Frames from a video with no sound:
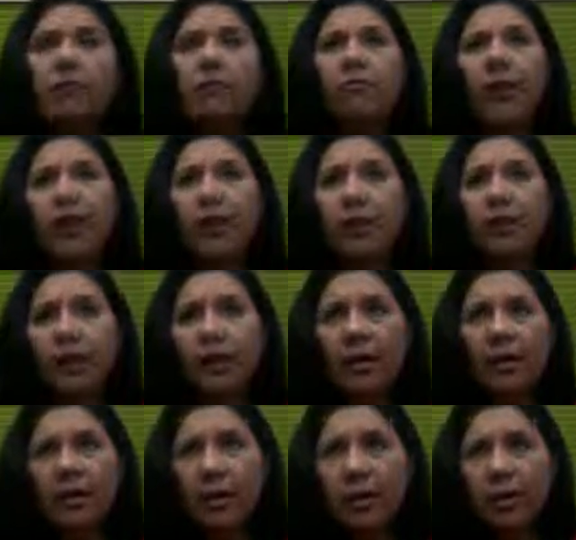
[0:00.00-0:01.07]
When
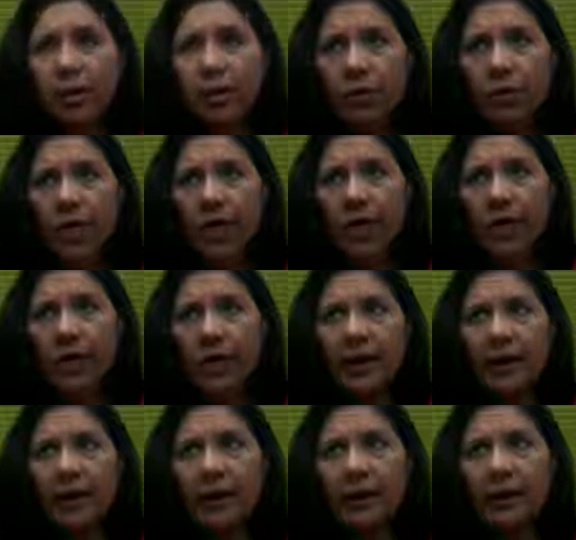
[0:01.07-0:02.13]

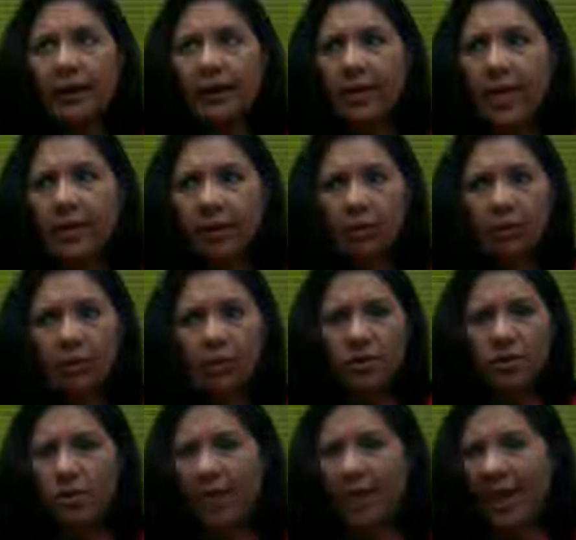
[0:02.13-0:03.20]
I try to do
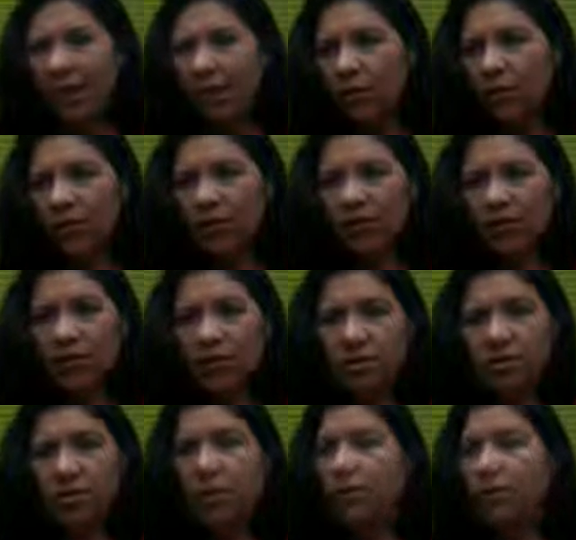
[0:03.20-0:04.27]
some land
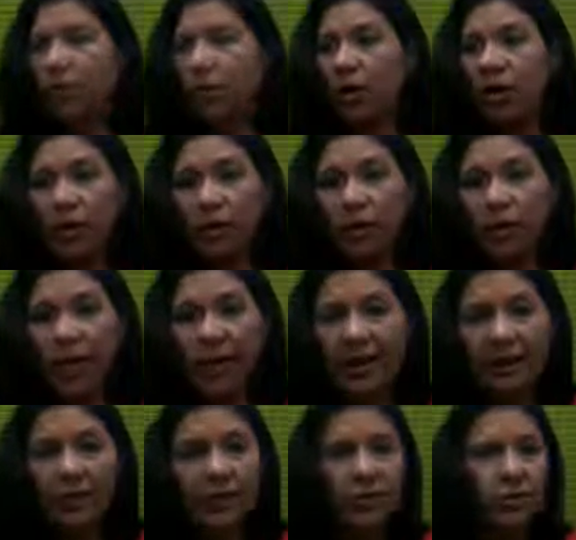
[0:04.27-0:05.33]
acquisitions, I'm talking to
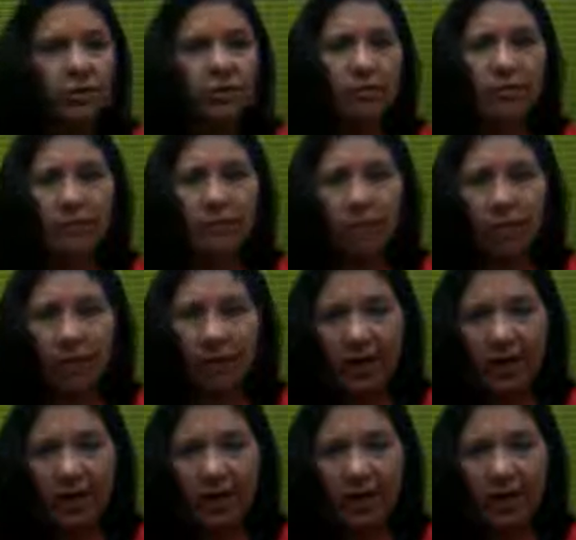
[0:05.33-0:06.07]
tenants for